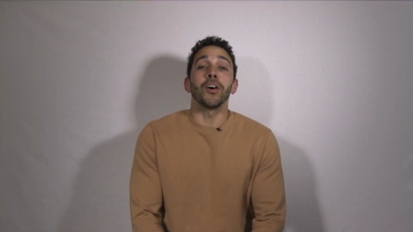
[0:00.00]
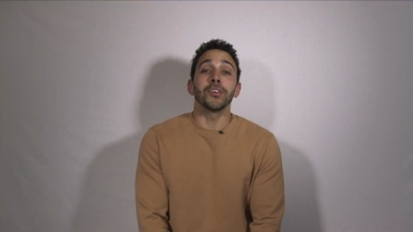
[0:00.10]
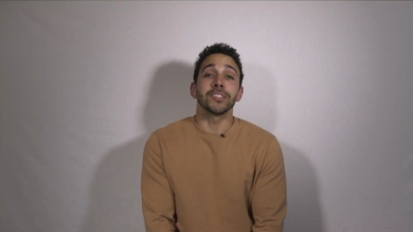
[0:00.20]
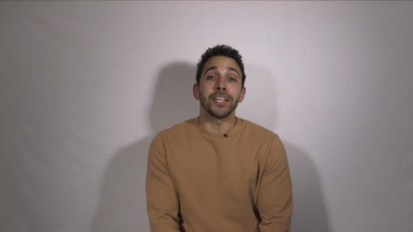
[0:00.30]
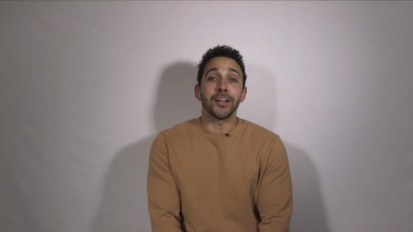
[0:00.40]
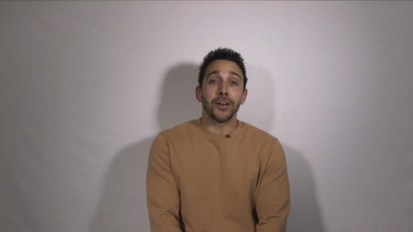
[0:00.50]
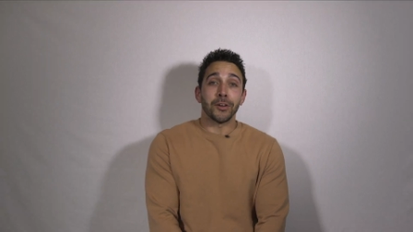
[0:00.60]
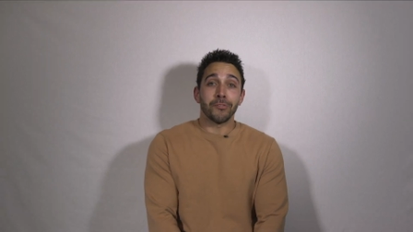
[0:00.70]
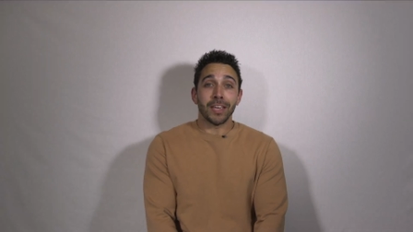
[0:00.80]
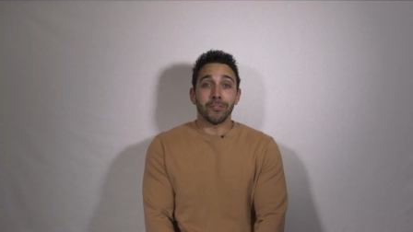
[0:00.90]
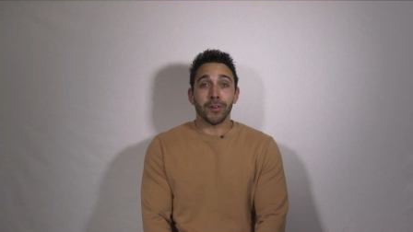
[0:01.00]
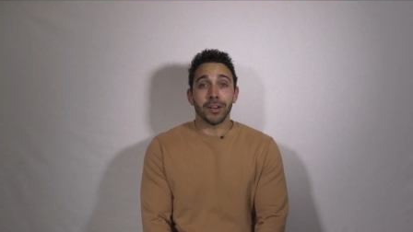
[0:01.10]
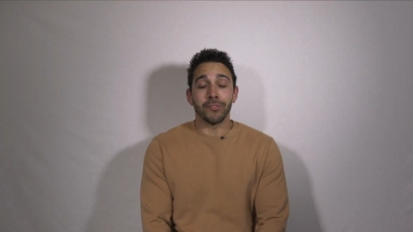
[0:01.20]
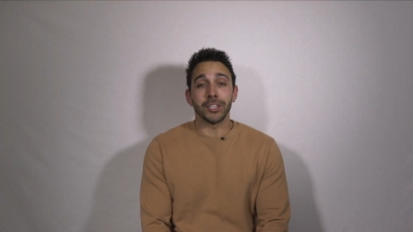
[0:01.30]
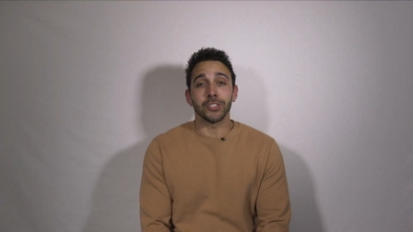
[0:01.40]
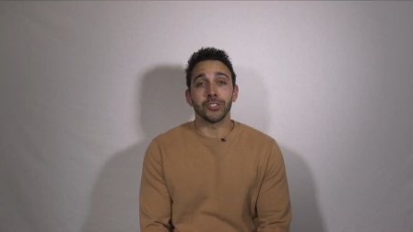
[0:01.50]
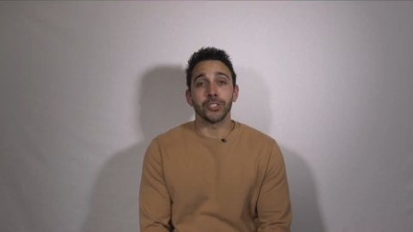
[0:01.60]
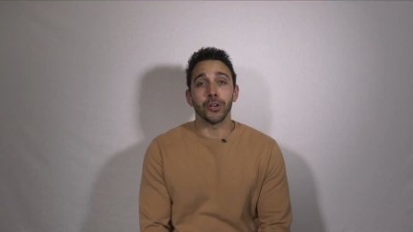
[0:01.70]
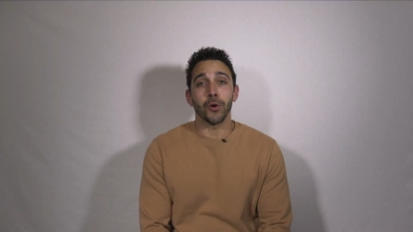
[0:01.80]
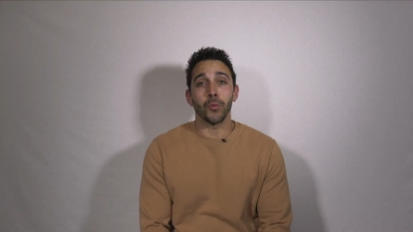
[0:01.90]
all seen it on your favorite renovation
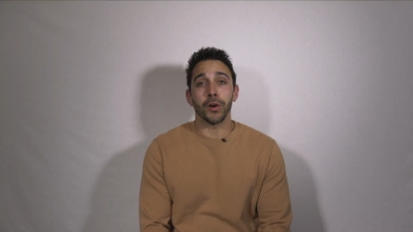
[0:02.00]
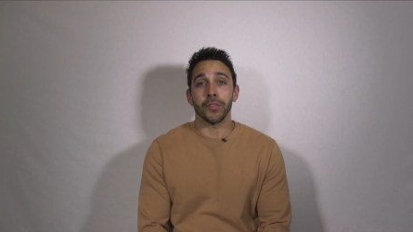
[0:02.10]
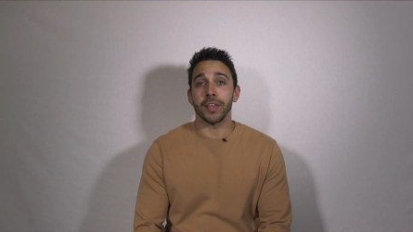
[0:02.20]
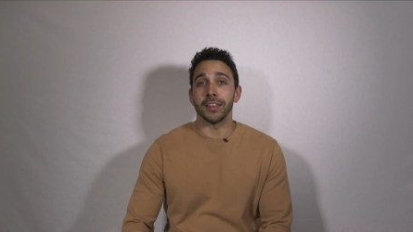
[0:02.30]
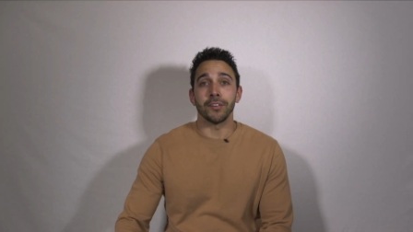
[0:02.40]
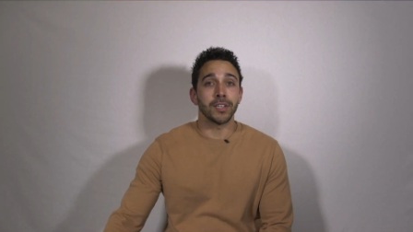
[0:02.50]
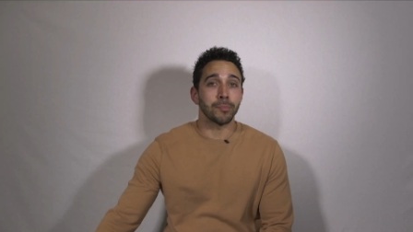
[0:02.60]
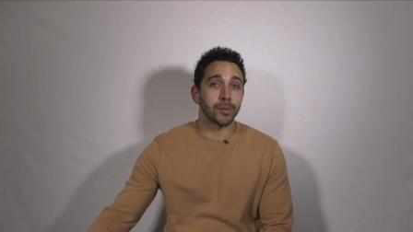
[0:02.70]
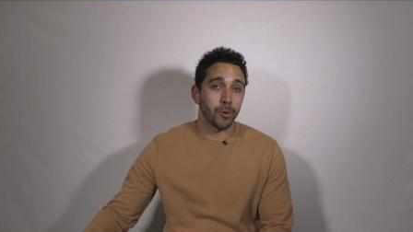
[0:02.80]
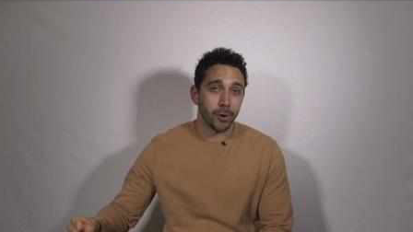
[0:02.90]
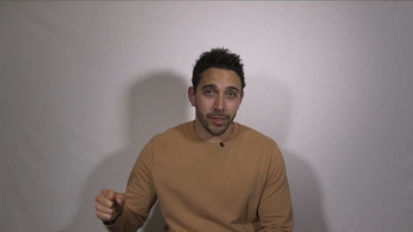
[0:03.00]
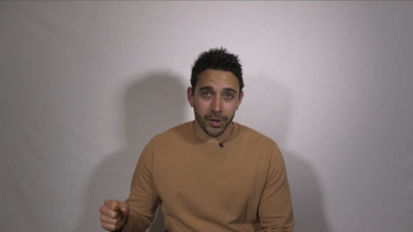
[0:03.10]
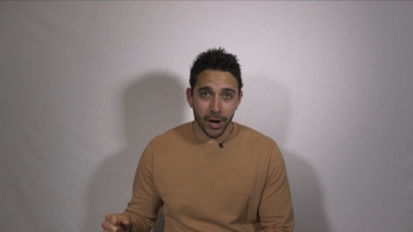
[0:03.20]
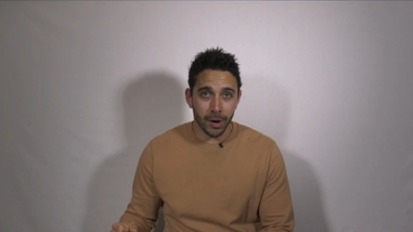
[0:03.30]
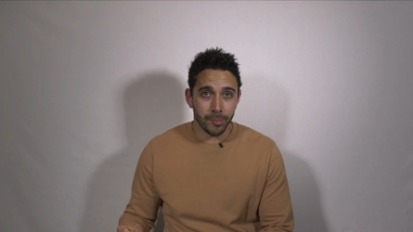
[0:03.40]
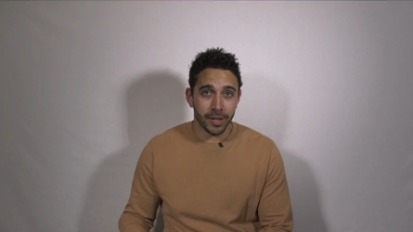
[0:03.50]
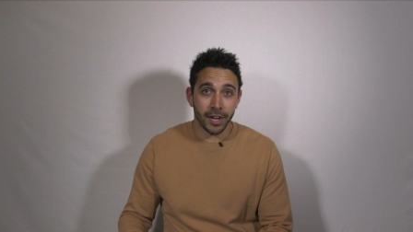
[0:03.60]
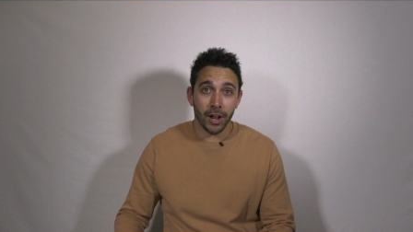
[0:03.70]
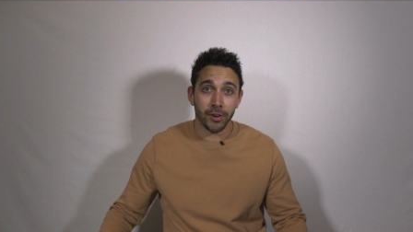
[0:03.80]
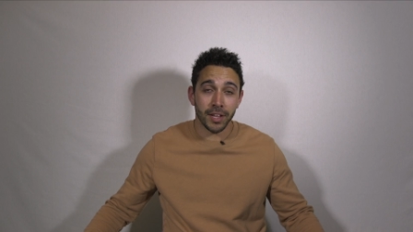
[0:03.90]
show where they lift up the corner of the carpet
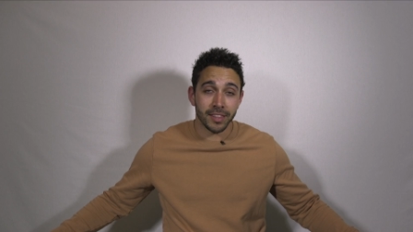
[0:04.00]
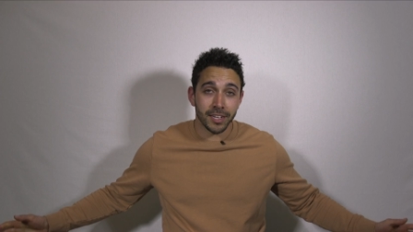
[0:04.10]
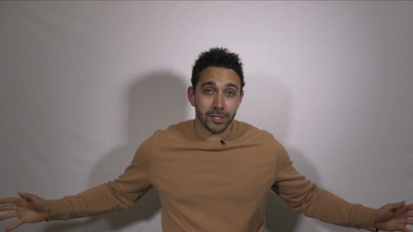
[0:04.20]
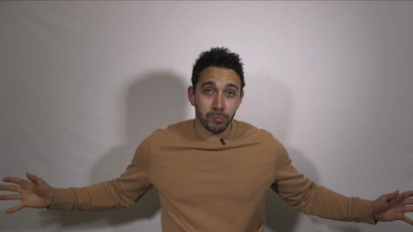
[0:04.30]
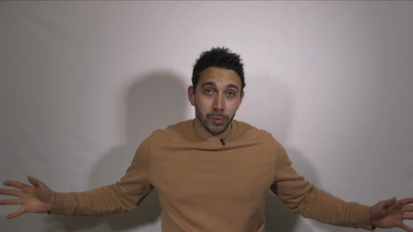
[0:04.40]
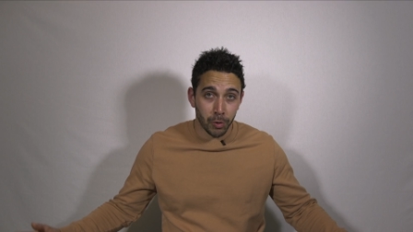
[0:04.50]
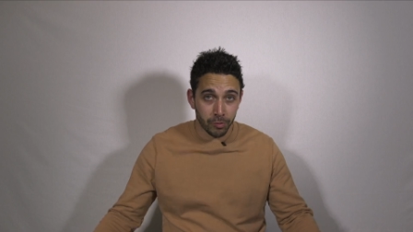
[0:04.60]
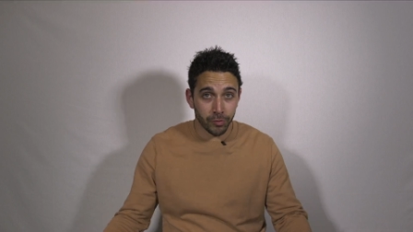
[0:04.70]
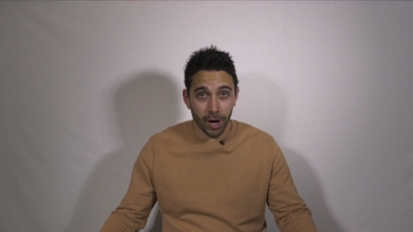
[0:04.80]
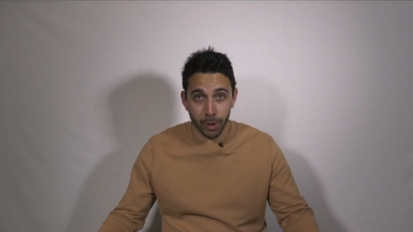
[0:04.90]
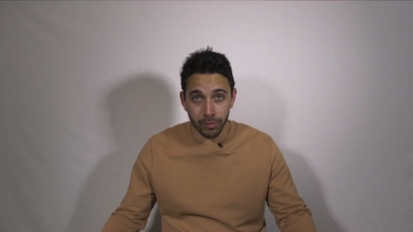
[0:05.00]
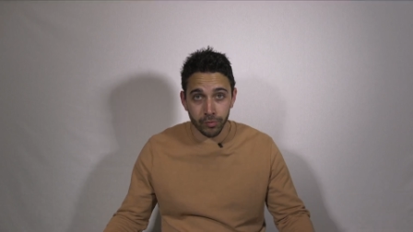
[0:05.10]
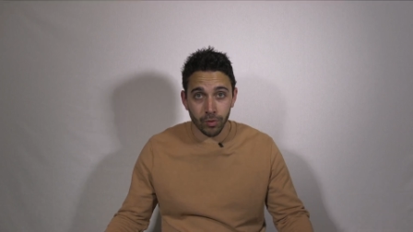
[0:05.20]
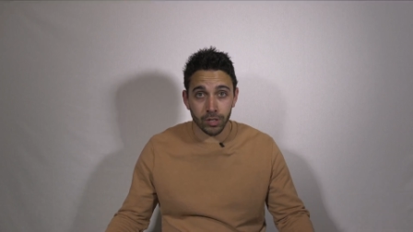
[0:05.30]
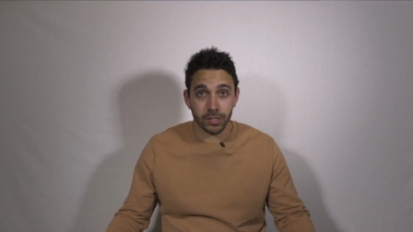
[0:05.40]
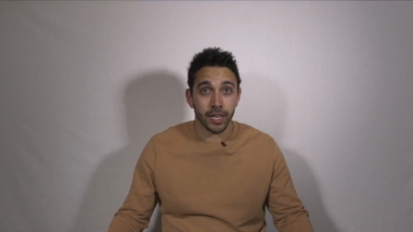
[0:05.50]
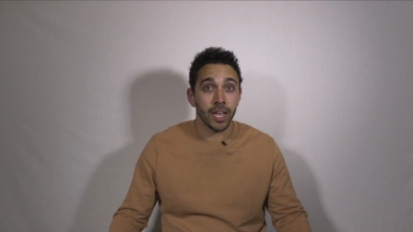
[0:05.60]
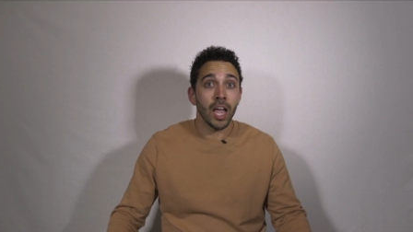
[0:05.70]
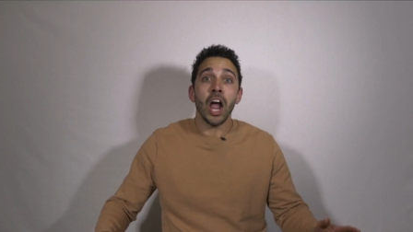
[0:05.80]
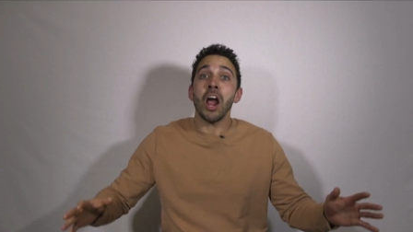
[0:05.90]
and underneath it is beautiful hardwood floors like,
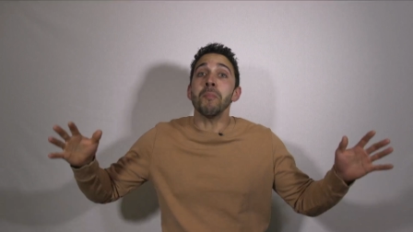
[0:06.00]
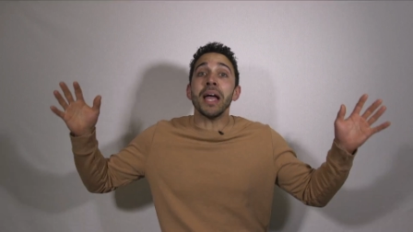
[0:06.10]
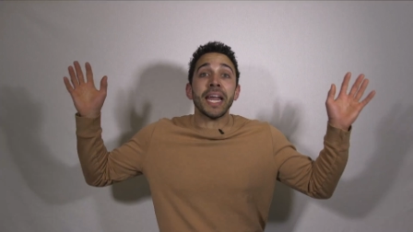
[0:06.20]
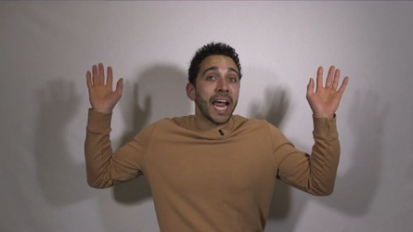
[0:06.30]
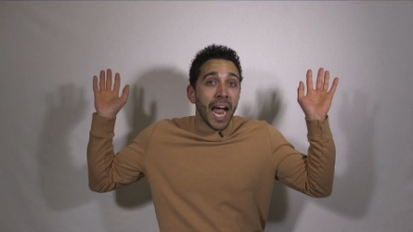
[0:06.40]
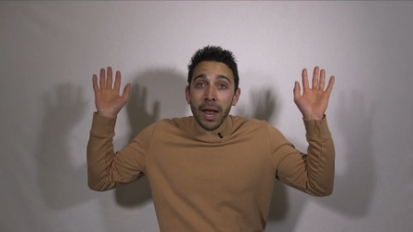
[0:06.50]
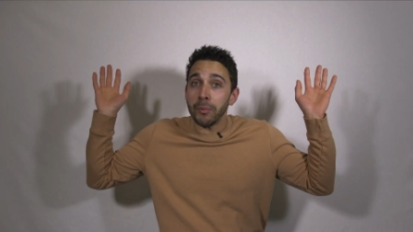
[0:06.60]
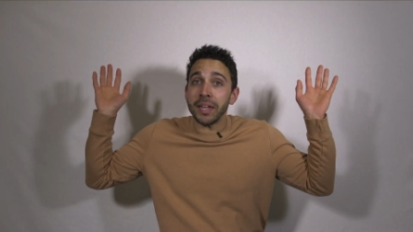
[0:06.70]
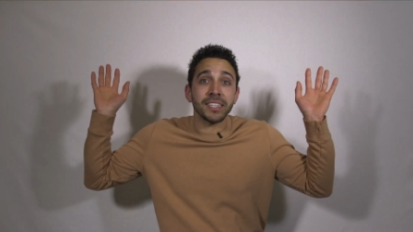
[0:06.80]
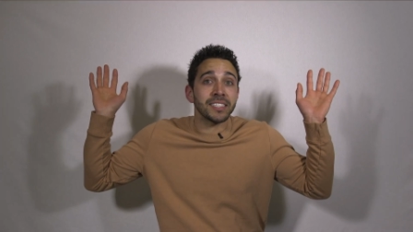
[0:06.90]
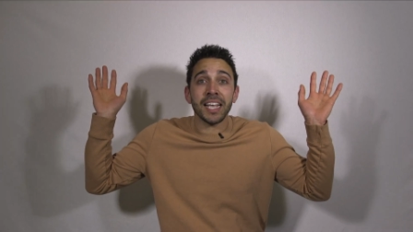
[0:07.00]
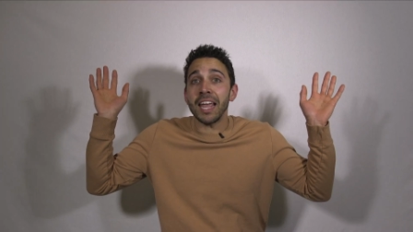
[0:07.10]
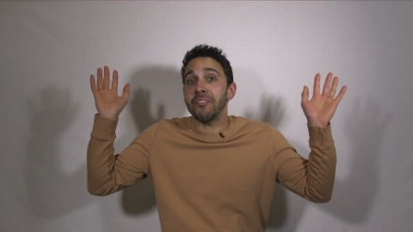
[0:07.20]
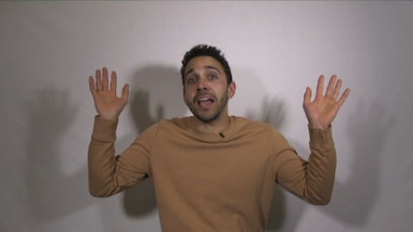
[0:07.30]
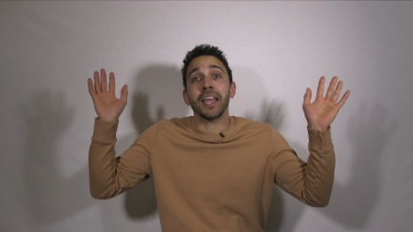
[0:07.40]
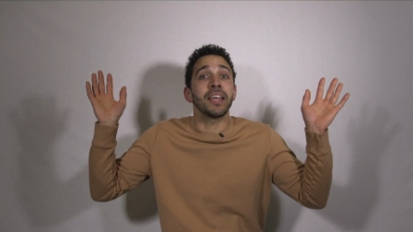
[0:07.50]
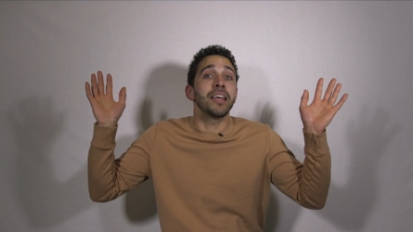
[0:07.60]
oh my God, we could save like